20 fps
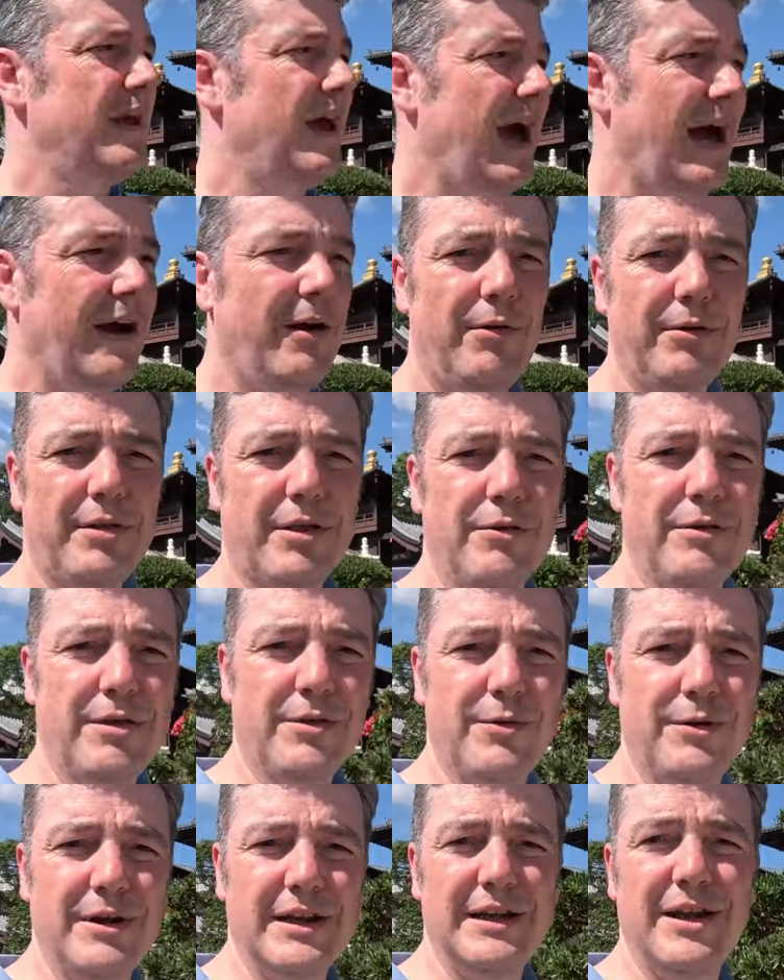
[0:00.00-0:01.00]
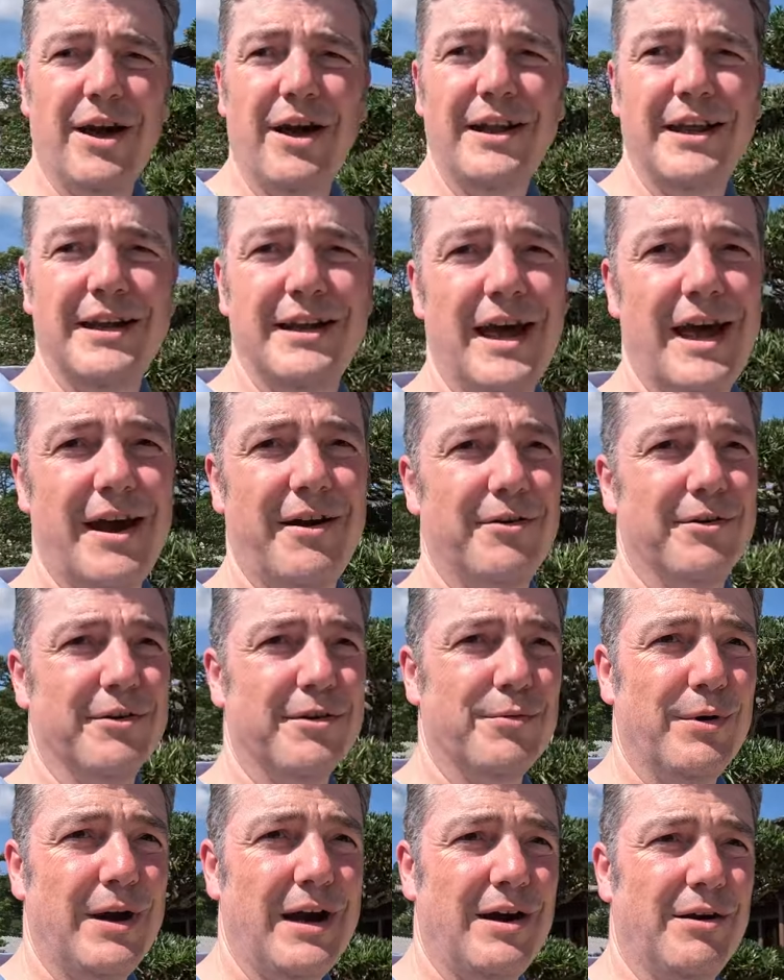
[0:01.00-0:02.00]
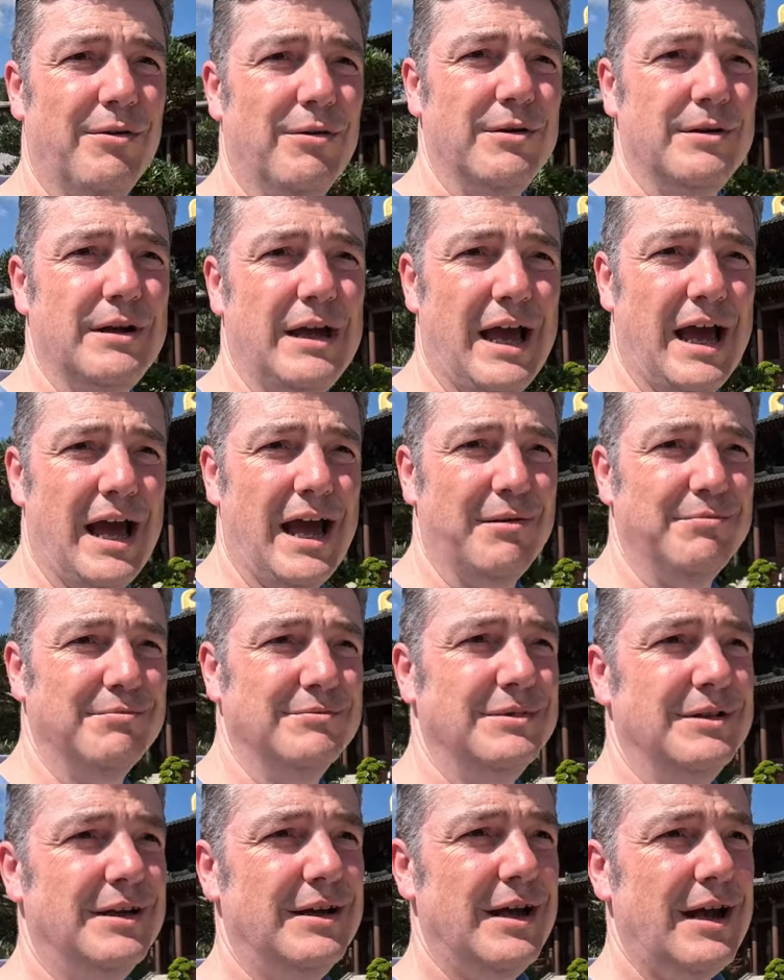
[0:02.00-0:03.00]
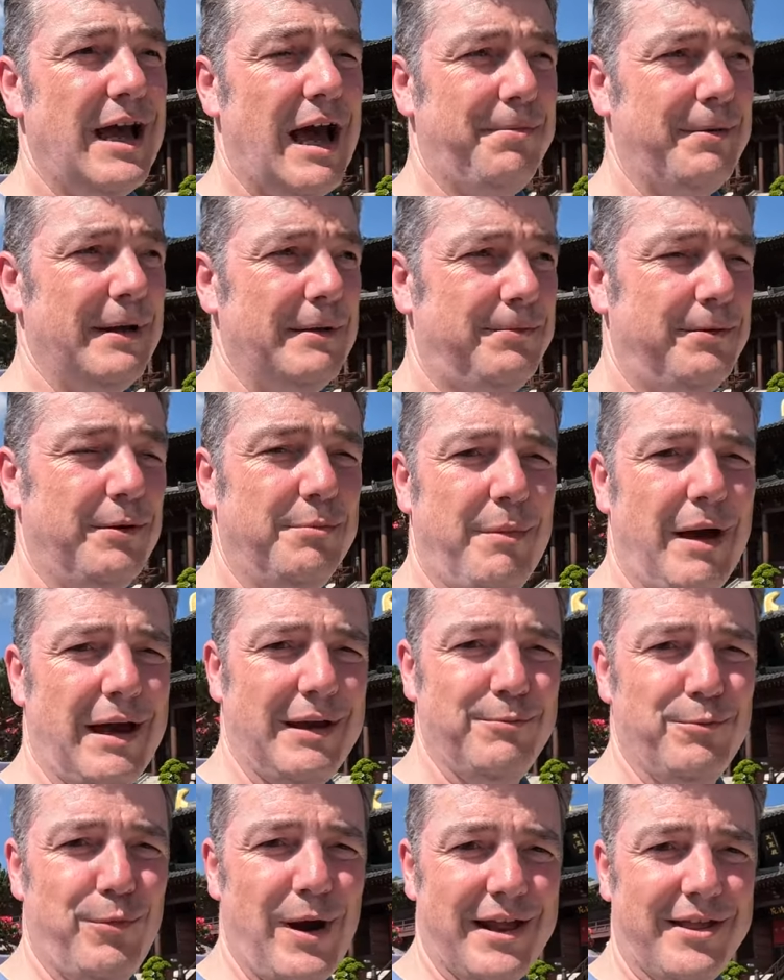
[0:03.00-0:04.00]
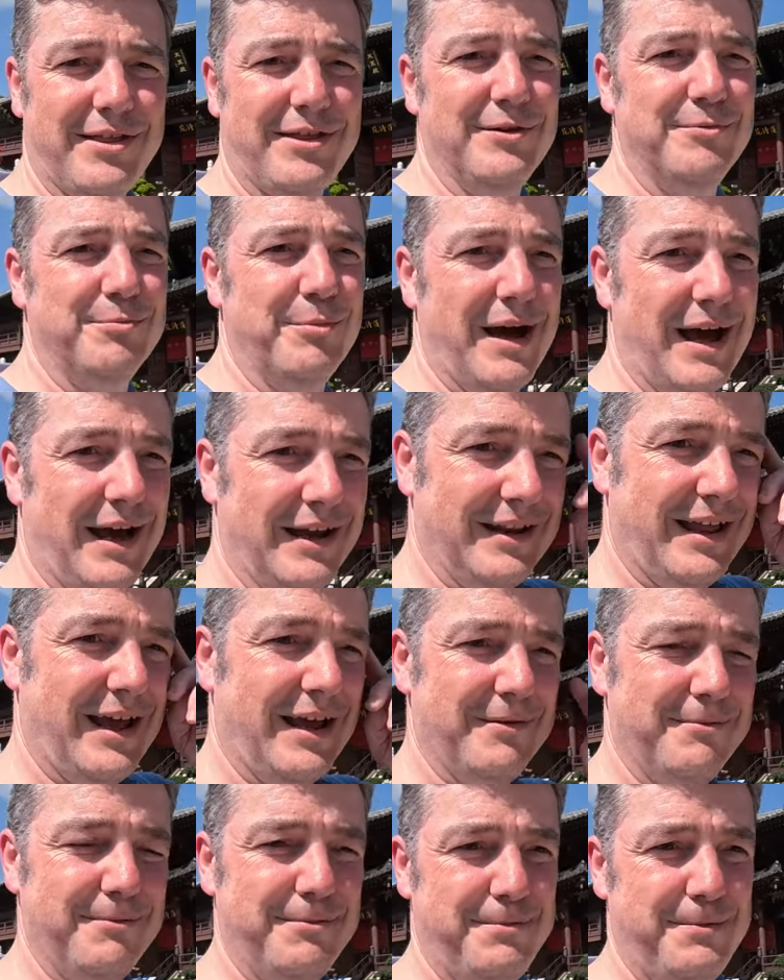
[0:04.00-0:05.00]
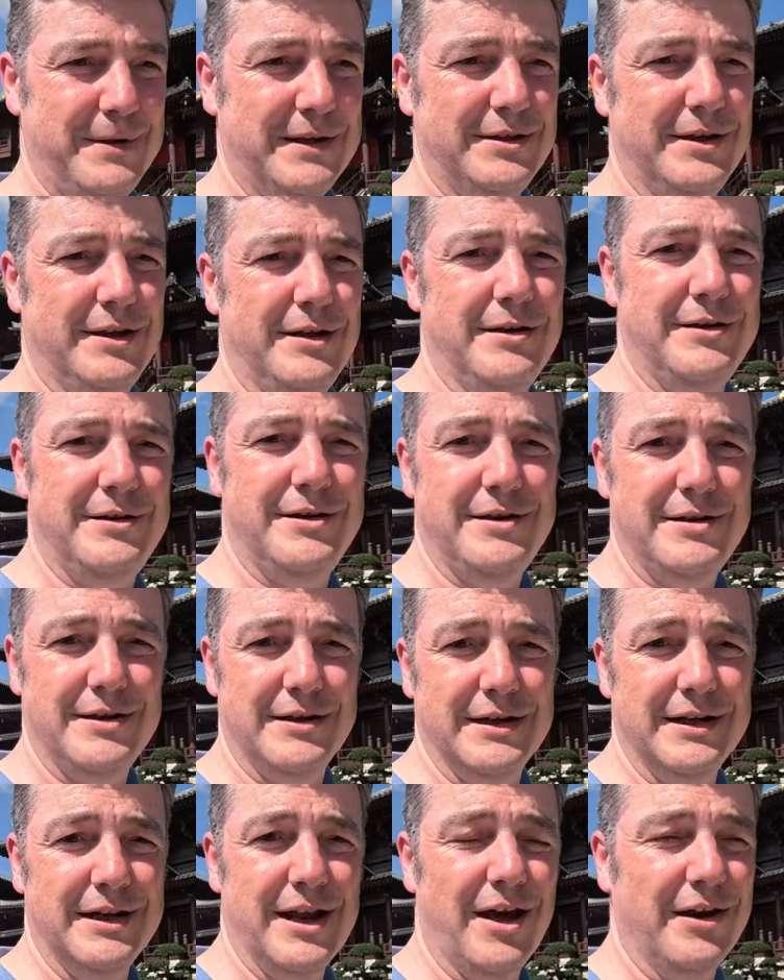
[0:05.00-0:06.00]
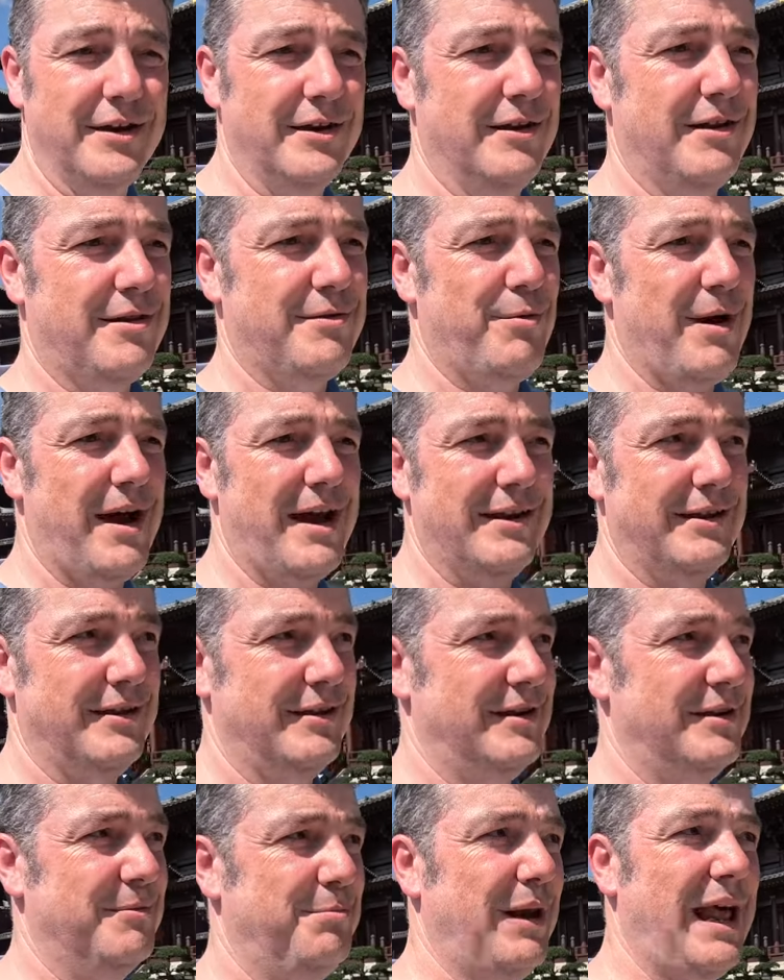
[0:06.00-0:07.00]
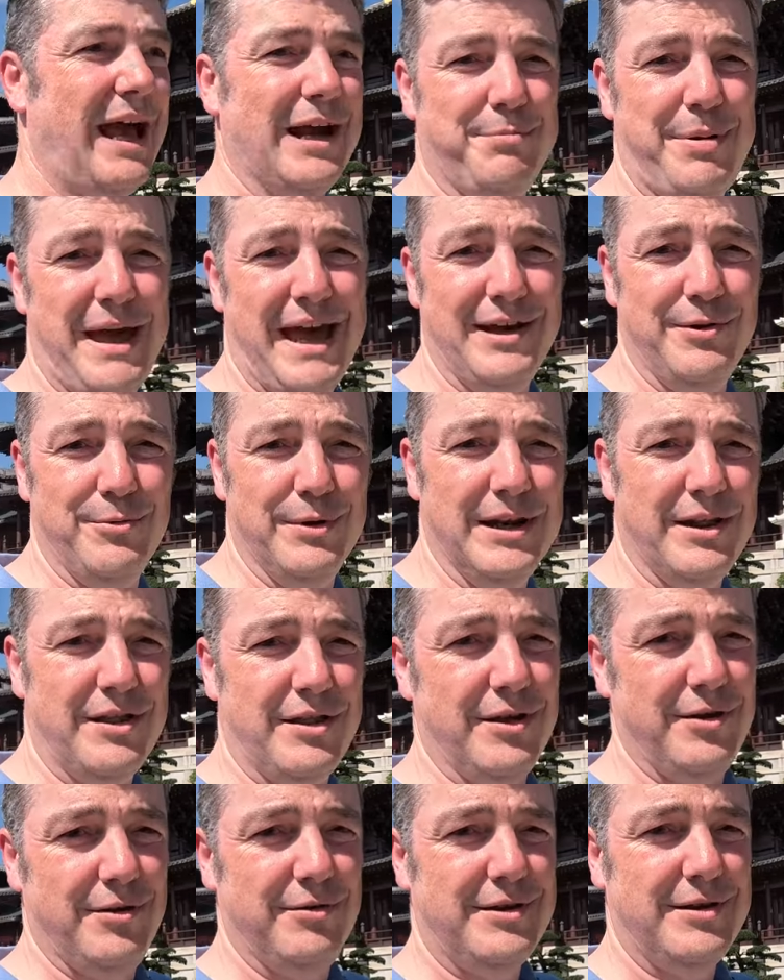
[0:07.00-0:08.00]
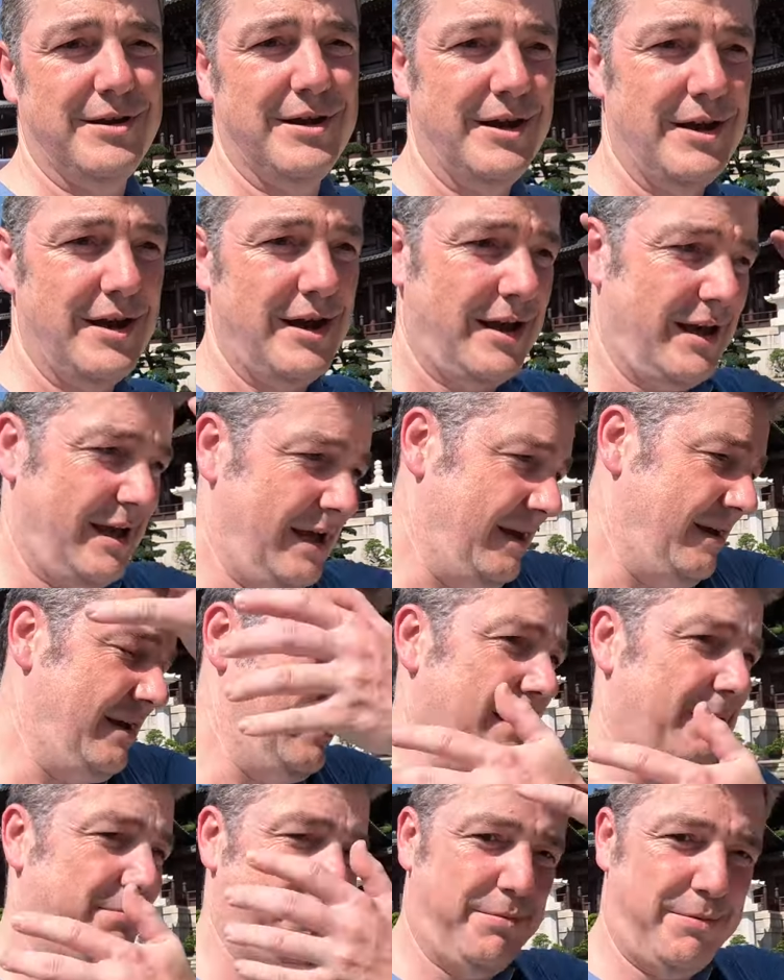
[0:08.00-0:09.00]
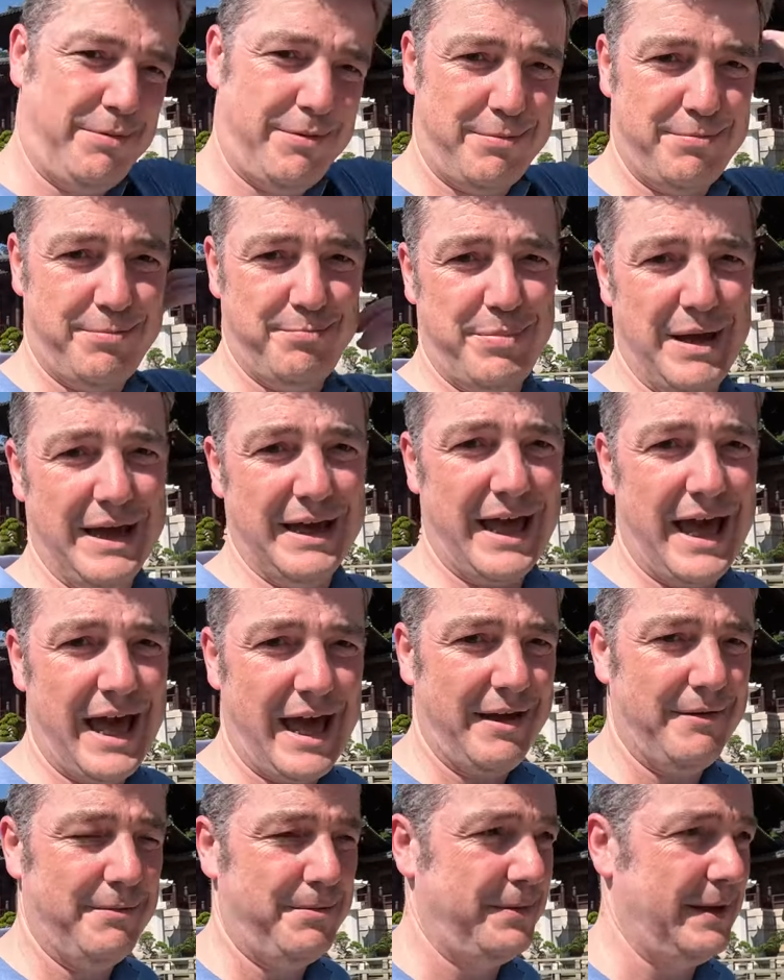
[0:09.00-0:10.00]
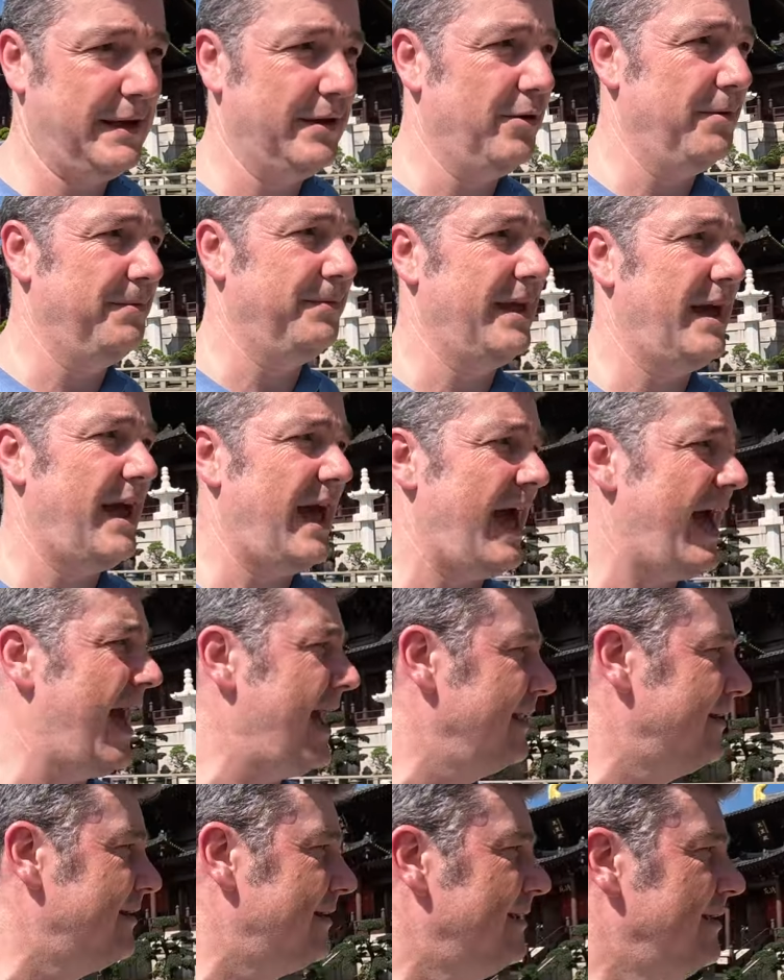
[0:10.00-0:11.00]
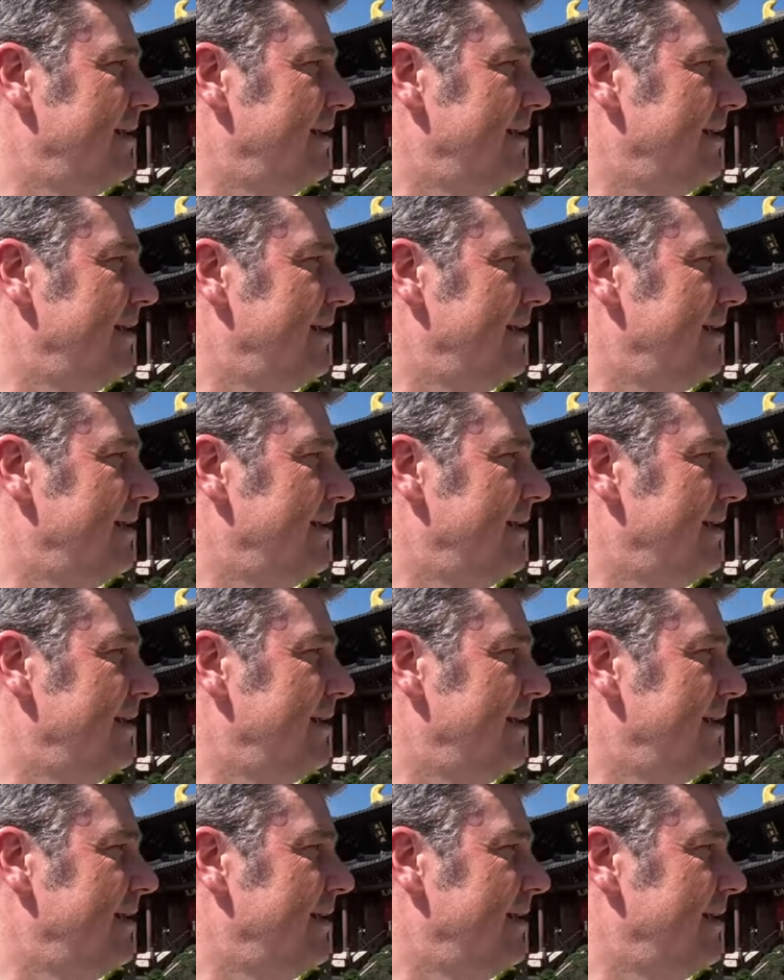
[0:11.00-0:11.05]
I also saw a nun in there as well. I think from my Western mind, I envisage nuns wearing the black penguin suit, a big thing over their head.